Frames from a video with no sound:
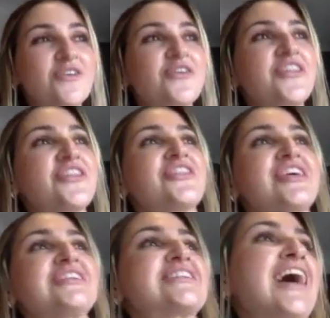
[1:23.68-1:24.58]
with
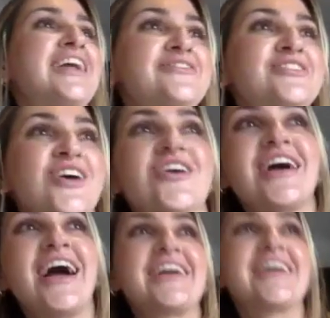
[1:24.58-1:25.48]
this kind of song,
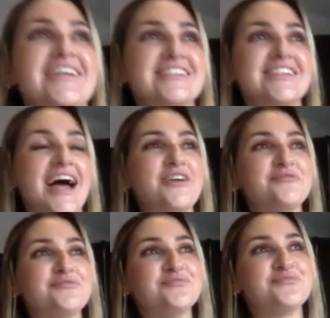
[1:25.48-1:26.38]
I guess,
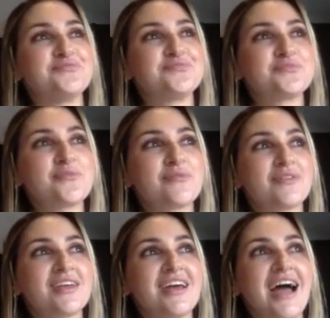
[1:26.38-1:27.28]

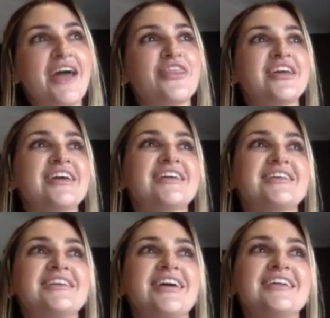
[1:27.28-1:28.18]
I think
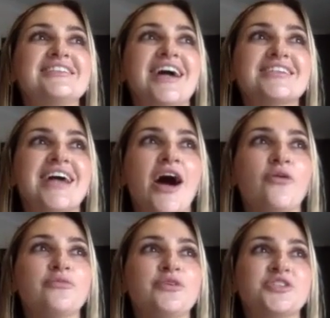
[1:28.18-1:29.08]
it does
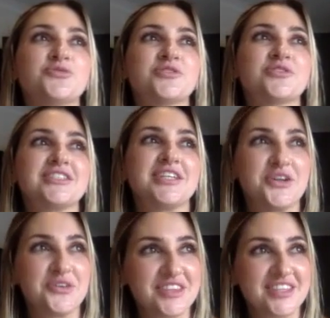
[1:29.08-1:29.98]
help you just
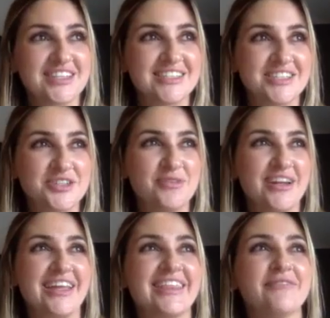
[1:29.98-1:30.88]
deal with the decision, but
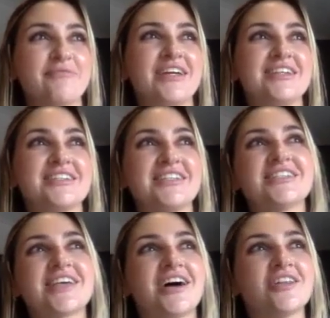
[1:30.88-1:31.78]
I think because it
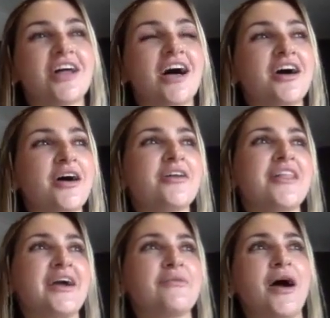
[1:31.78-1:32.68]
is
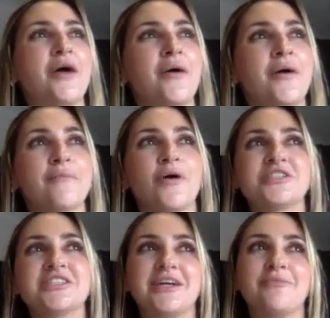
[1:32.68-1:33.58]
like
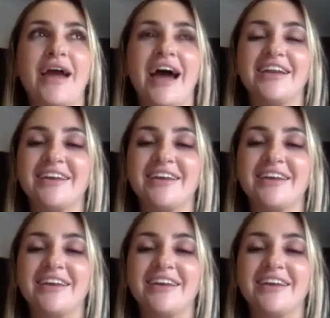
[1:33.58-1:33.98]
mostly about